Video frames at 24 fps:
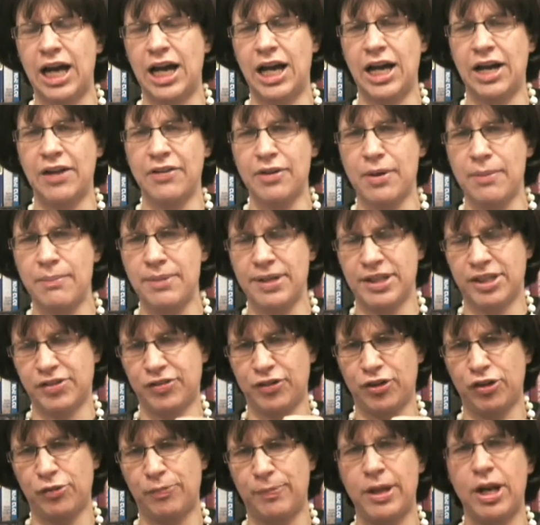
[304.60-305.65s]
on the
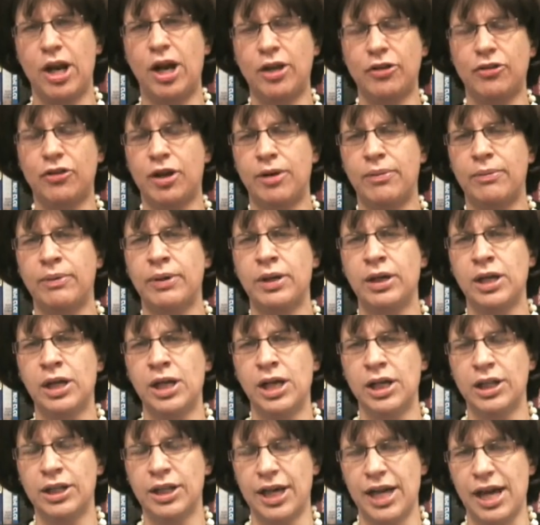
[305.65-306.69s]
mitzvot ben adam
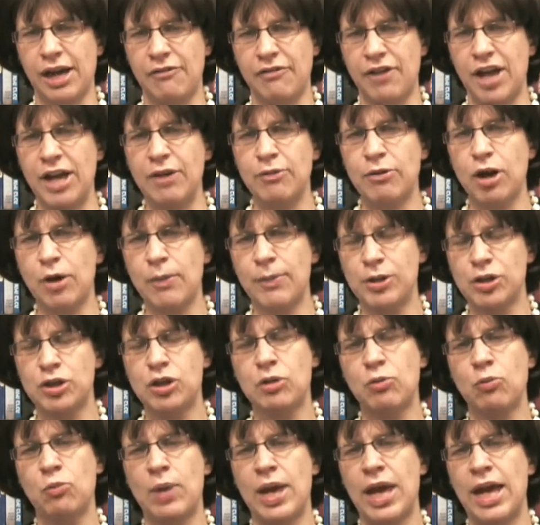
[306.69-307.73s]
l'chavero,
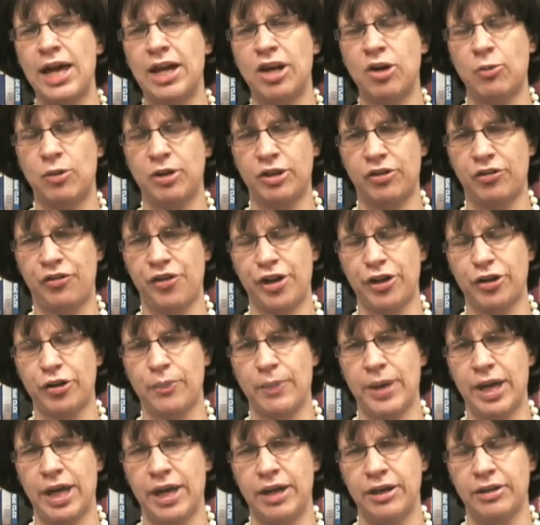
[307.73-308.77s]
between man and one's fellow
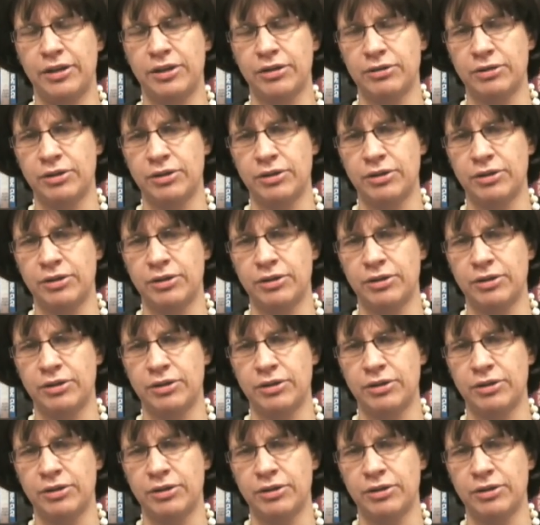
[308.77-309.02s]
man.